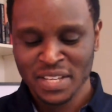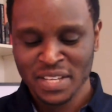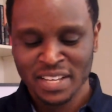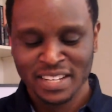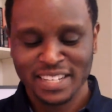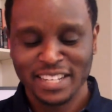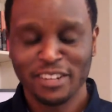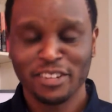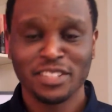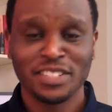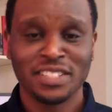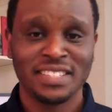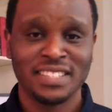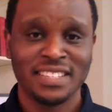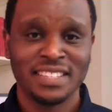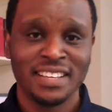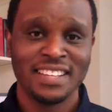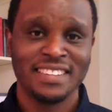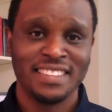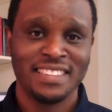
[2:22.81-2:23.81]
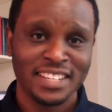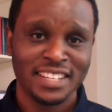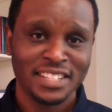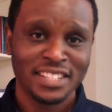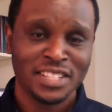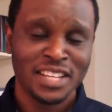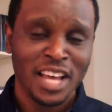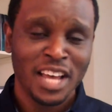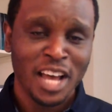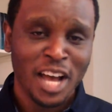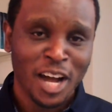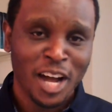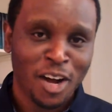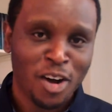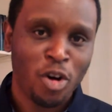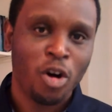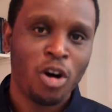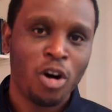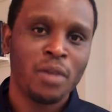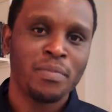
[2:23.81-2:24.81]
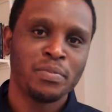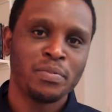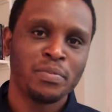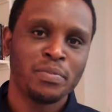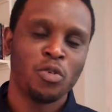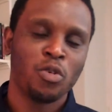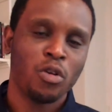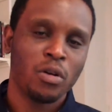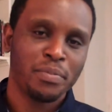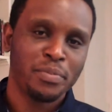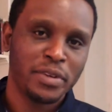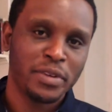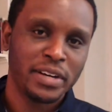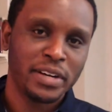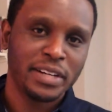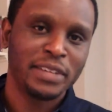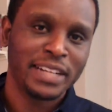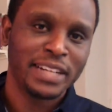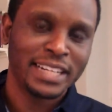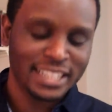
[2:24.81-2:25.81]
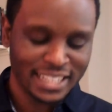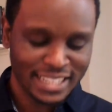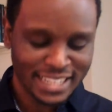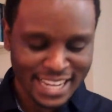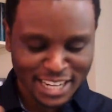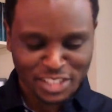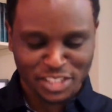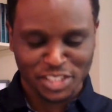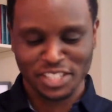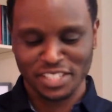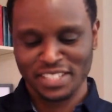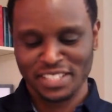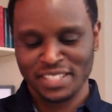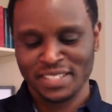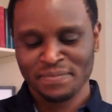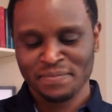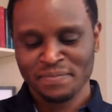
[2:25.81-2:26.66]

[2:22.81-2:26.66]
there's this corporate recollection